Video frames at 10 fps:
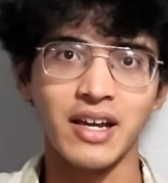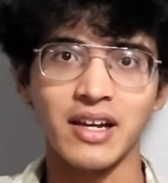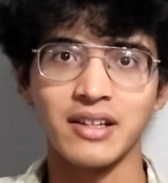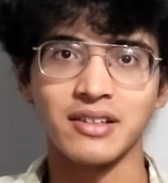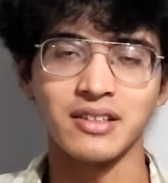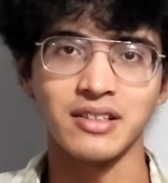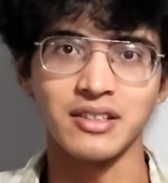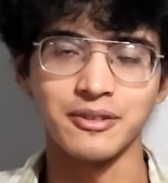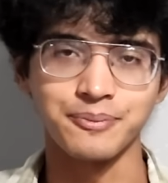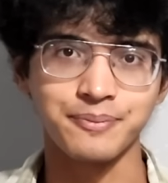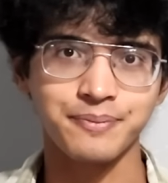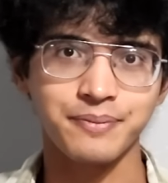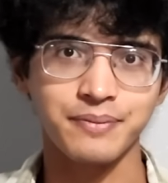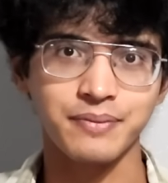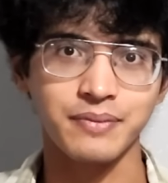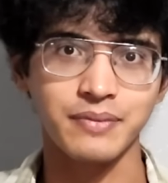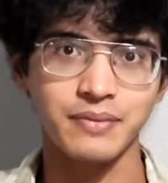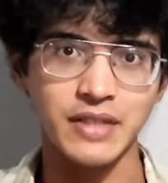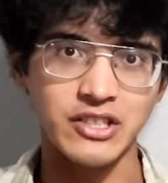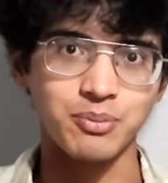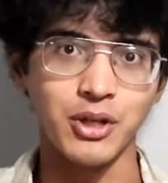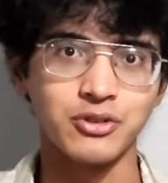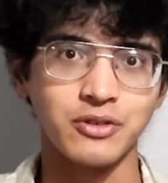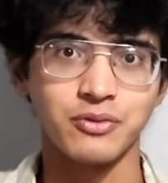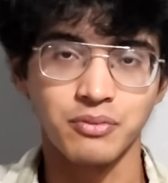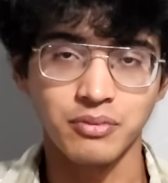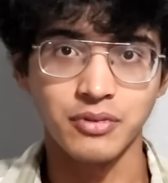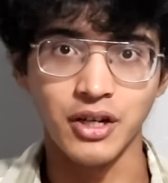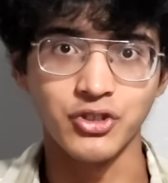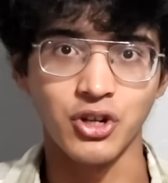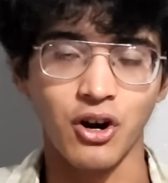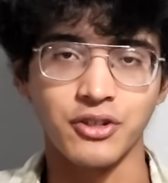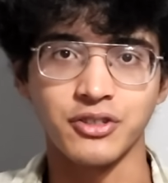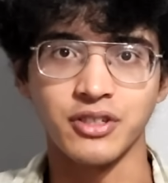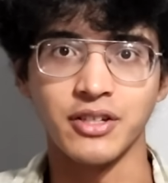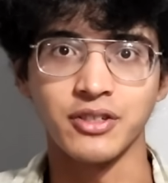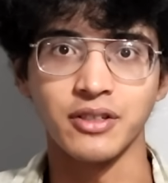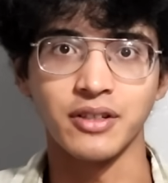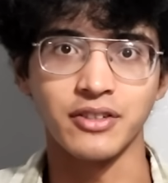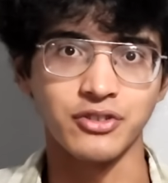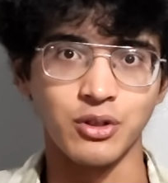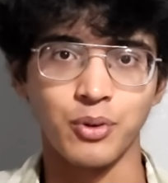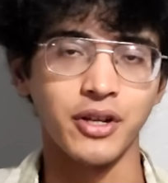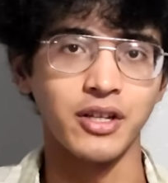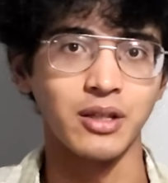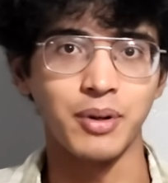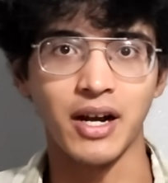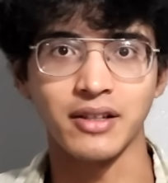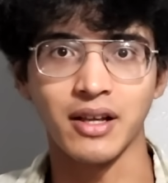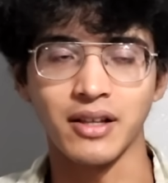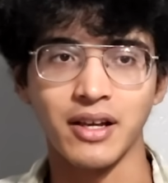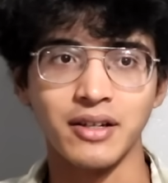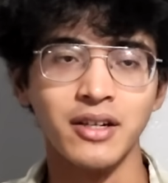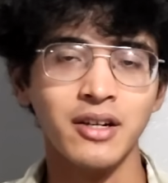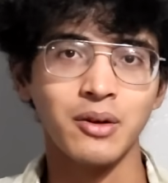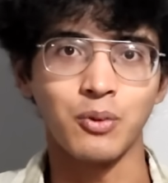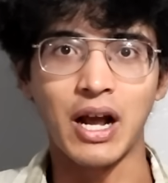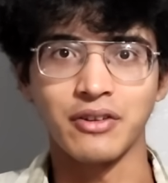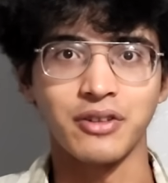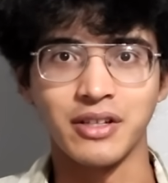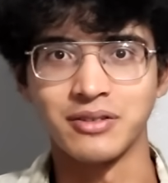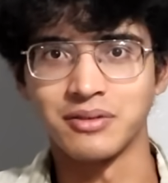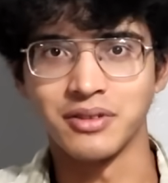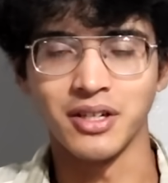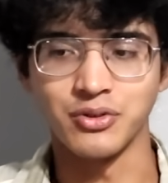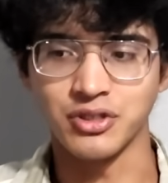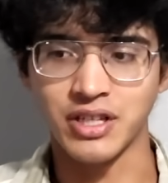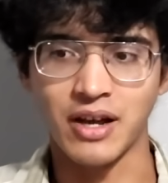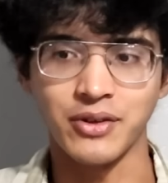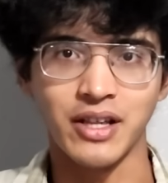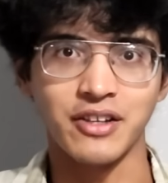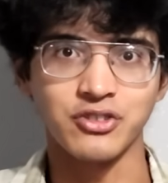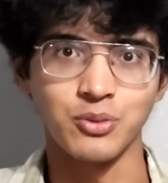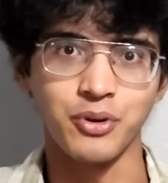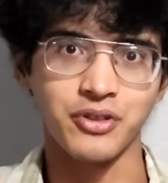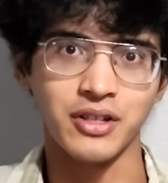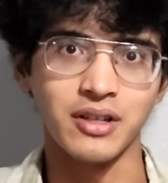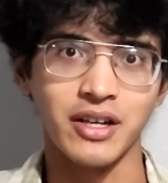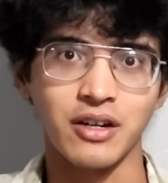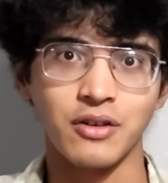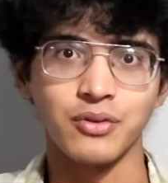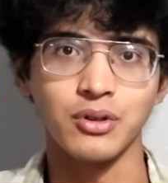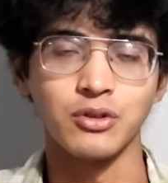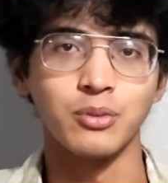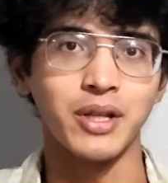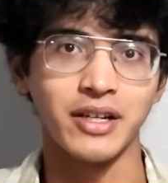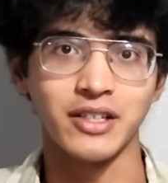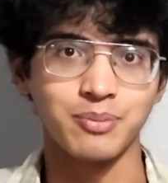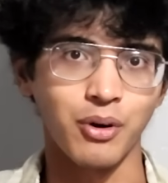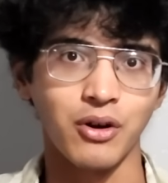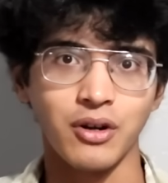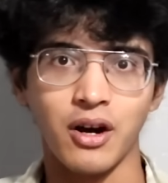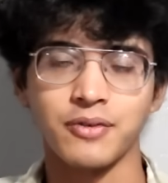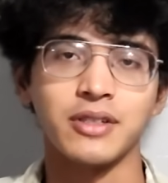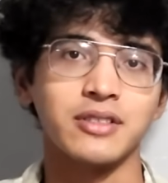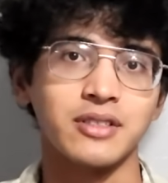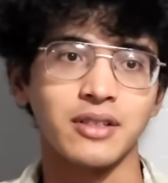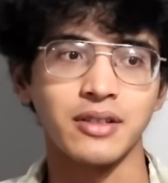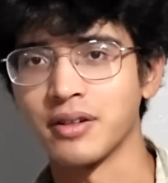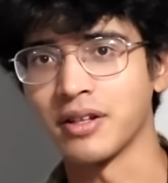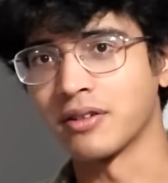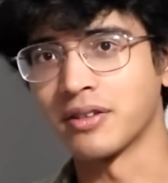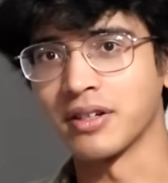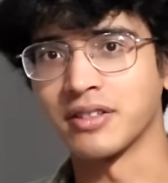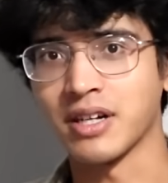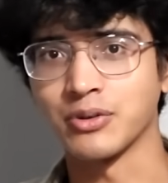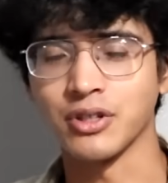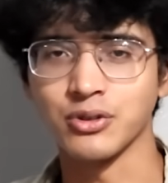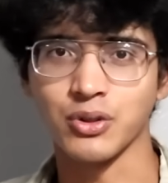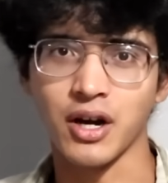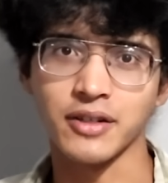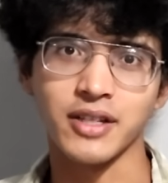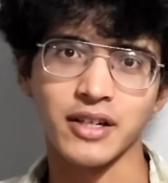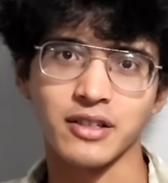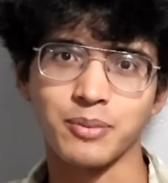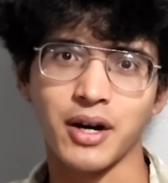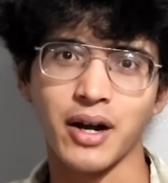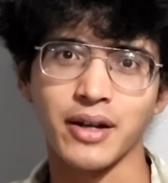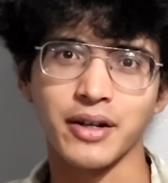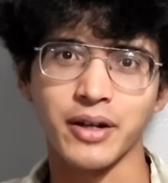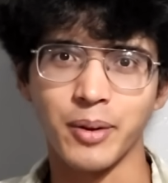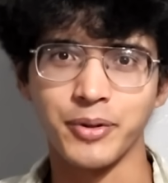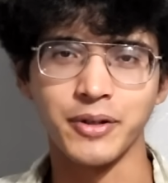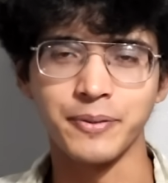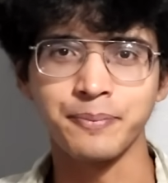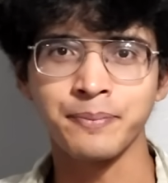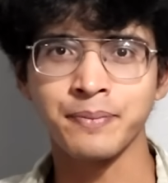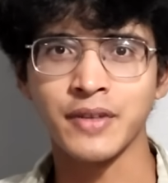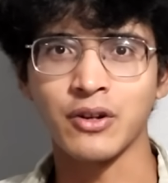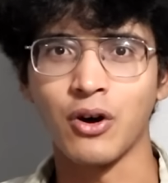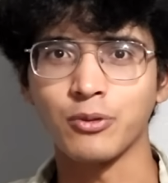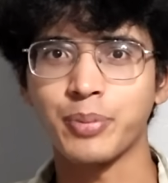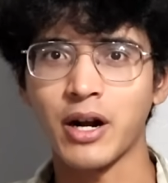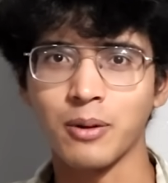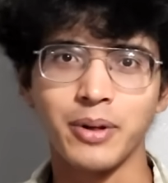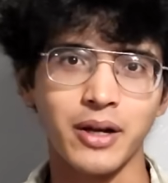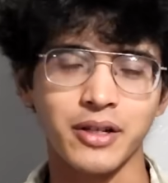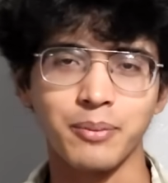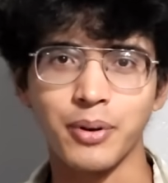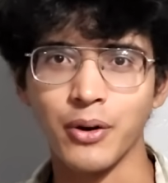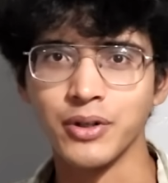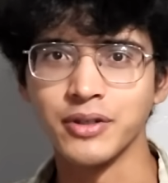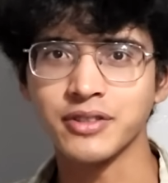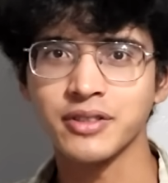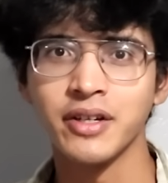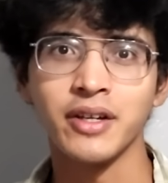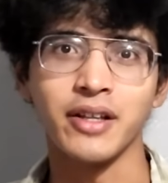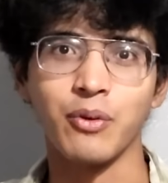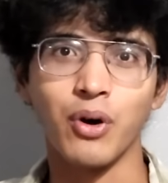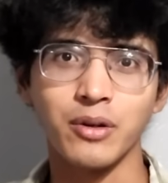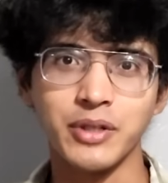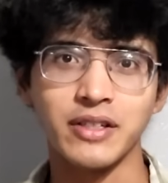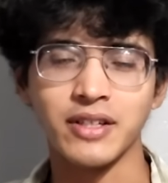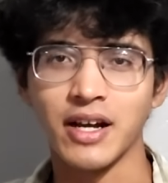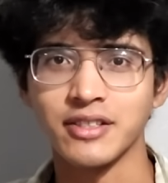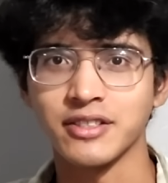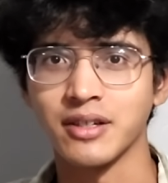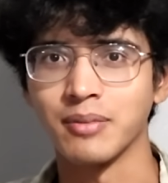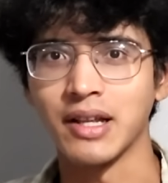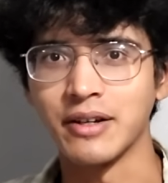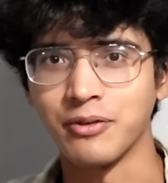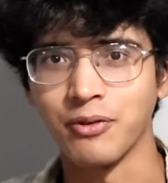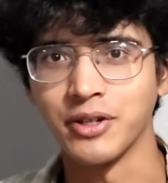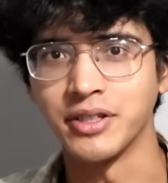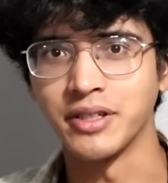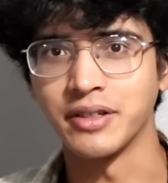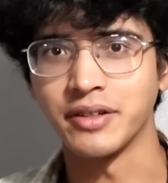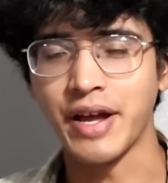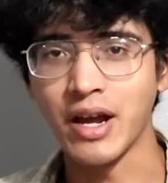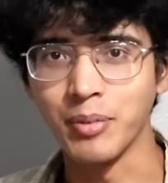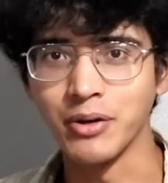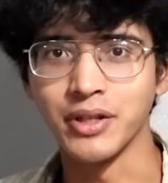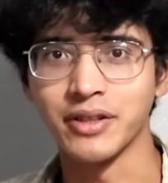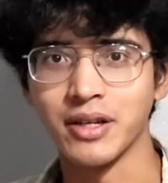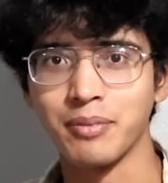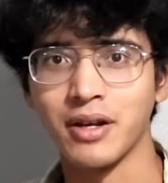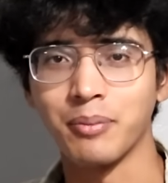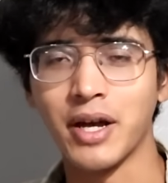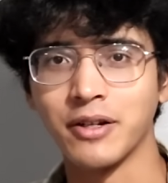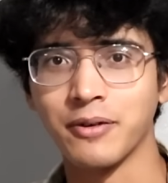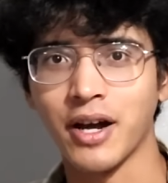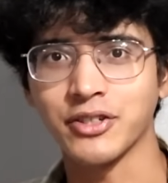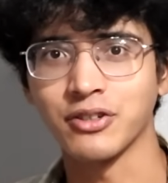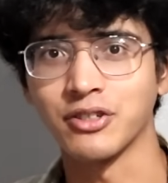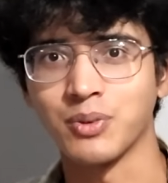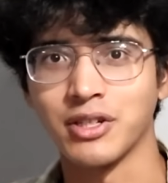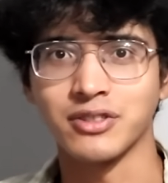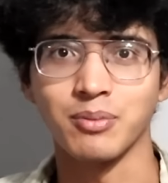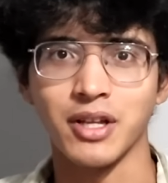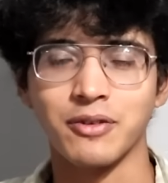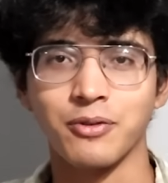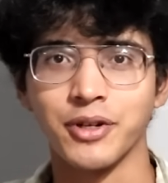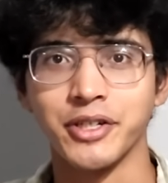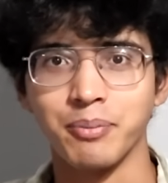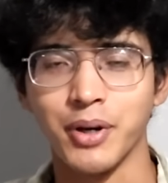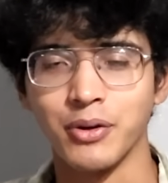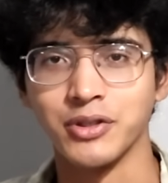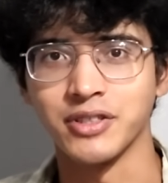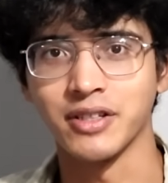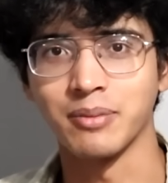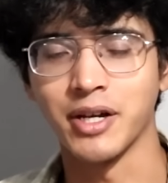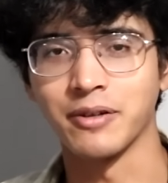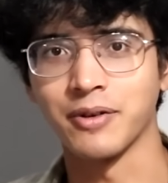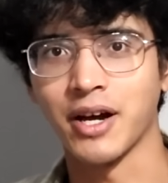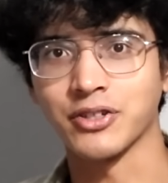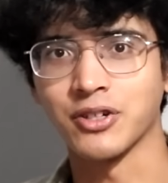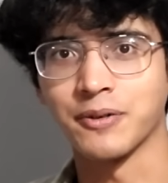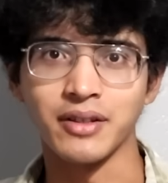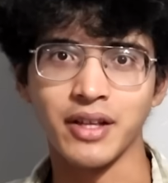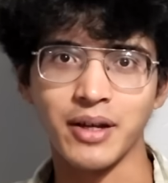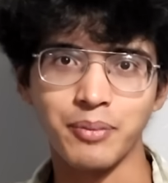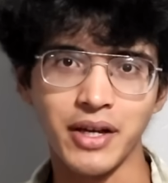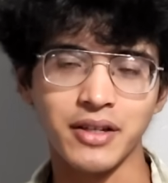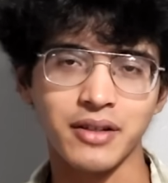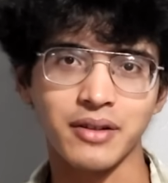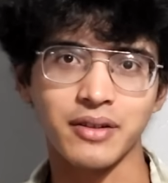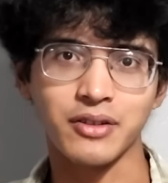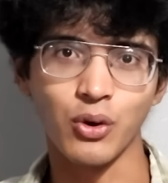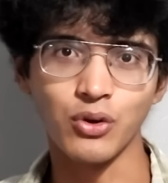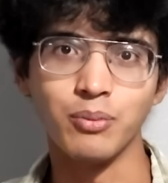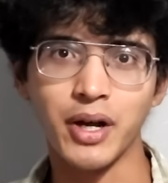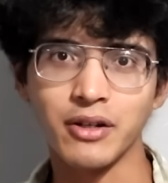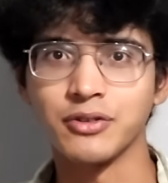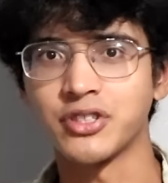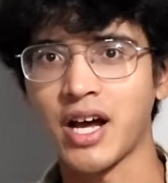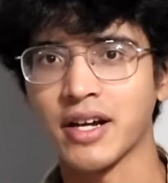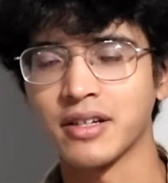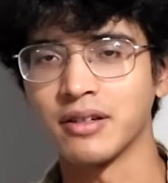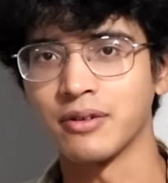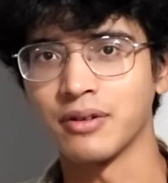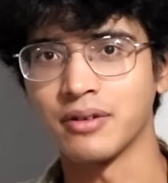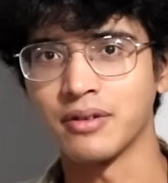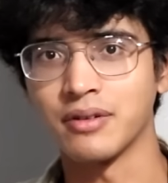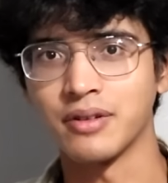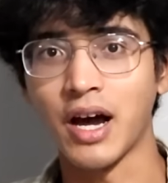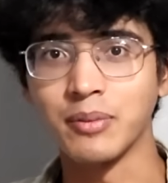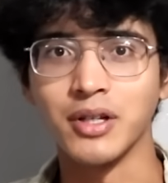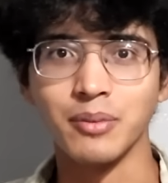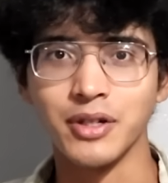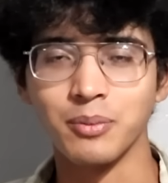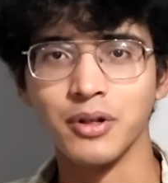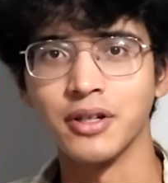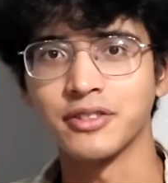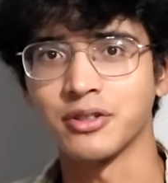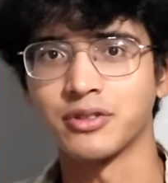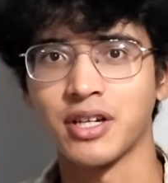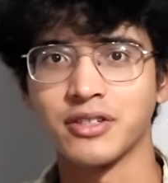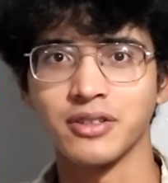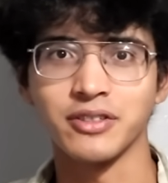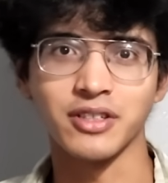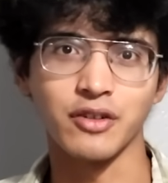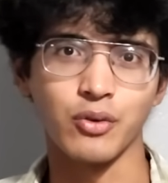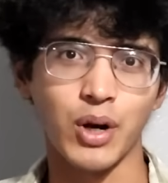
and the explosive gun charge, essentially, that's superheating the back of that lead, rather than, you know, just having that super thin layer of lube that gets burned off instantly. And the other thing is I was also contacted by a company called Parapet Components, and they wanted me to test some lead-free ammo that they manufacture, as well as some lead-free components that they manufacture. They make total metal jacket 9mm bullets. So essentially, instead of a